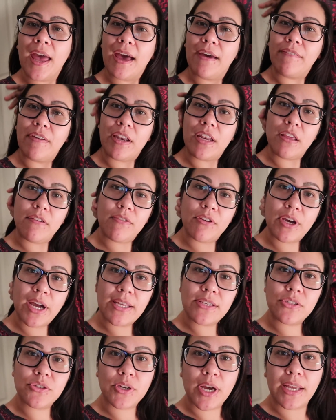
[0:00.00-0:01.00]
Have any of you
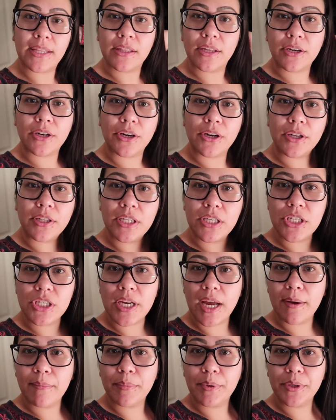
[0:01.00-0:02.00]
guys tried the Kirkland
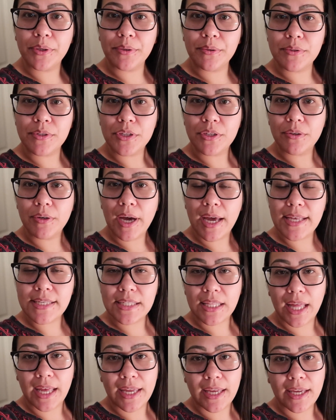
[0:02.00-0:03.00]
shampoo? Do you guys
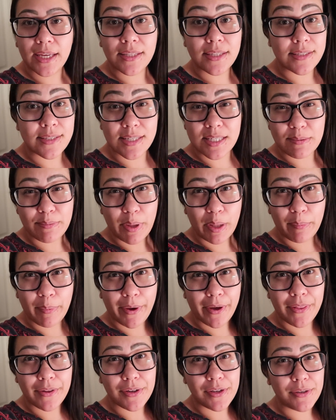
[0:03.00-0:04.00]
like it? Does the smell
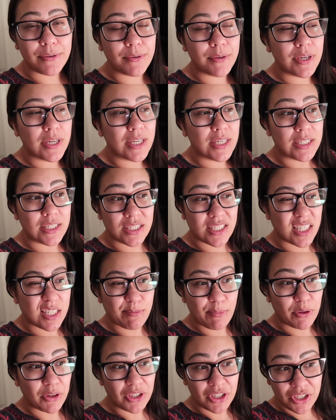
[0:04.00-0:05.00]
bother you? Does it
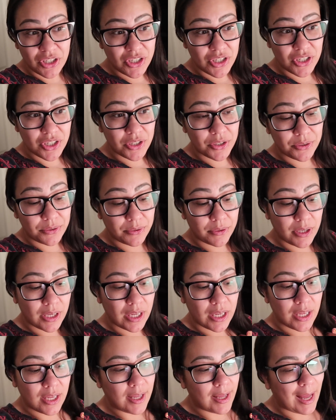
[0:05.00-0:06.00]
smell good to you?
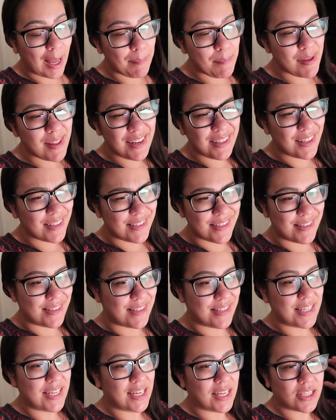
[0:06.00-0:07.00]
I mean, it doesn't
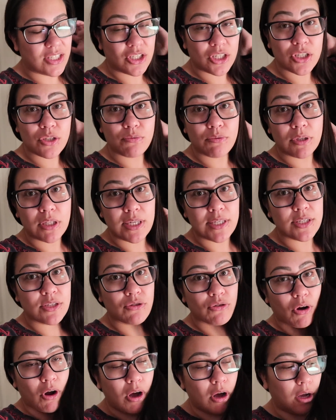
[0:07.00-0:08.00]
stink. It's just really
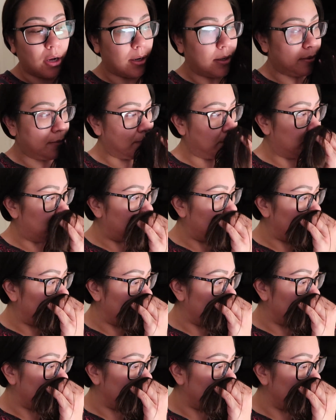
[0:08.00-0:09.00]
strong.
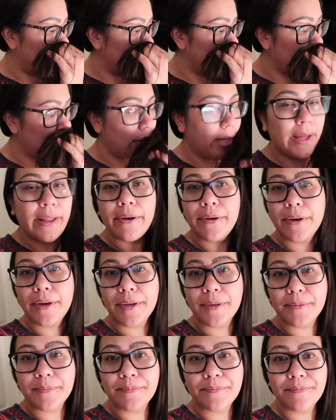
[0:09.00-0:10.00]
I don't
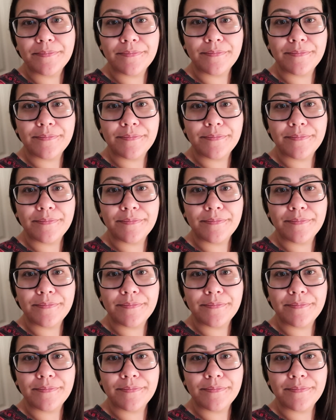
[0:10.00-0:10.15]
know.